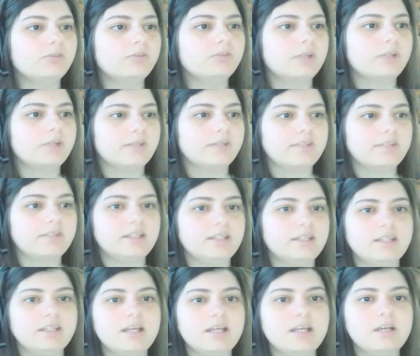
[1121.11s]
We have
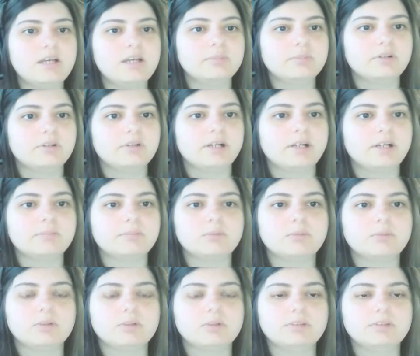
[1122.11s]
the preg
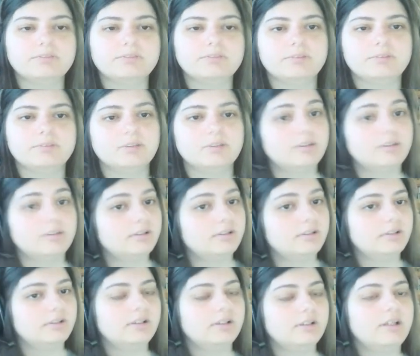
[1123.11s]
morph.
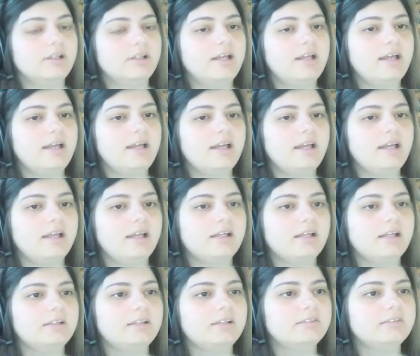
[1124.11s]

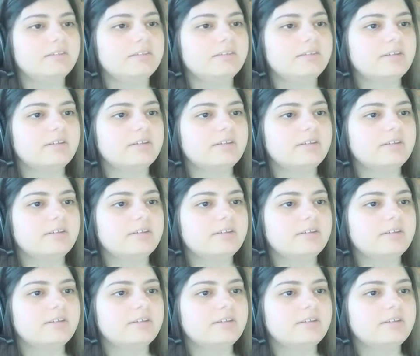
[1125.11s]
And